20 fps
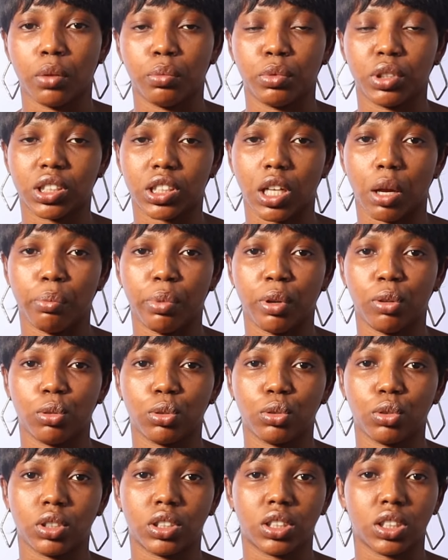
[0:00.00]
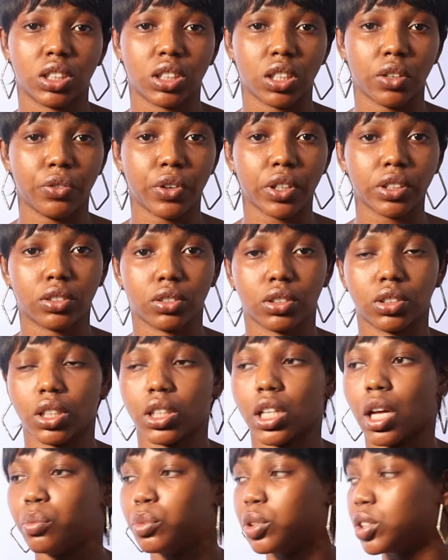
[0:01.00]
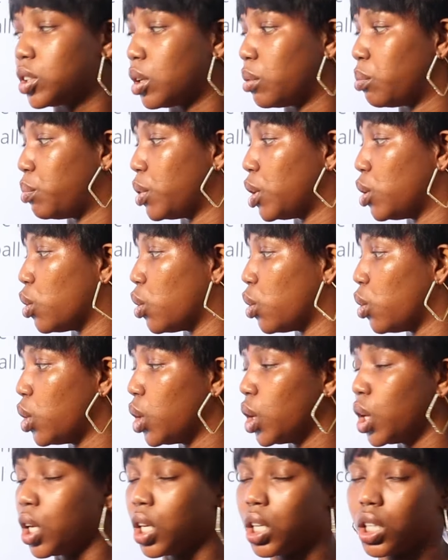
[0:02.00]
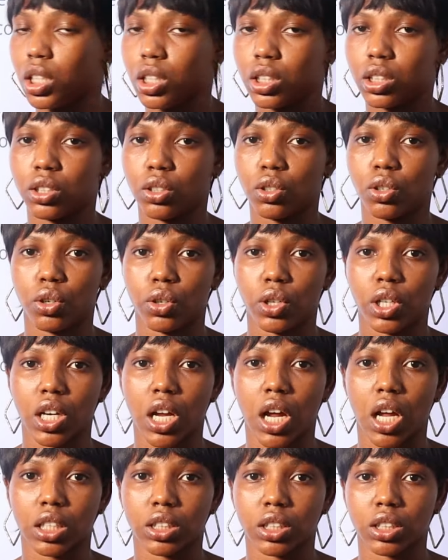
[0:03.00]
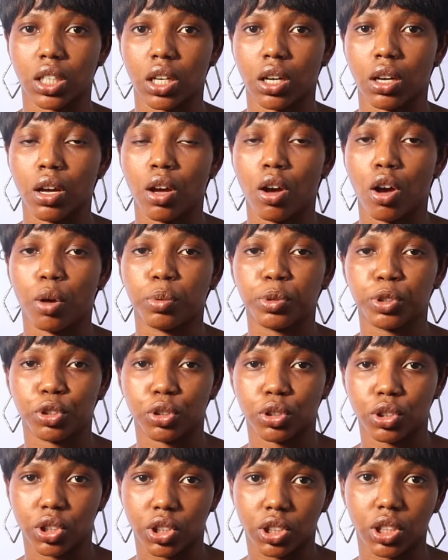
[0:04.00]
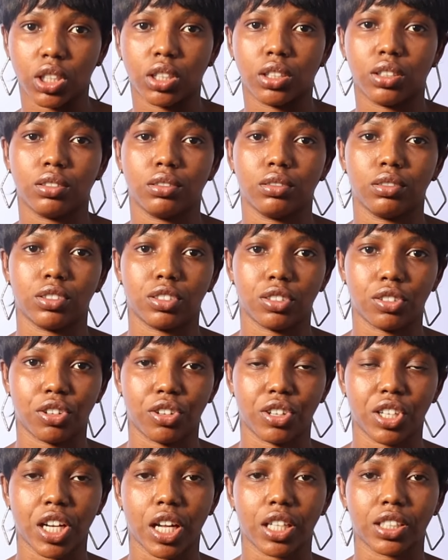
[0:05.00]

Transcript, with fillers: Mr. Bello. So it is safest to say that Mr. Bello is the correct answer. Option C is the correct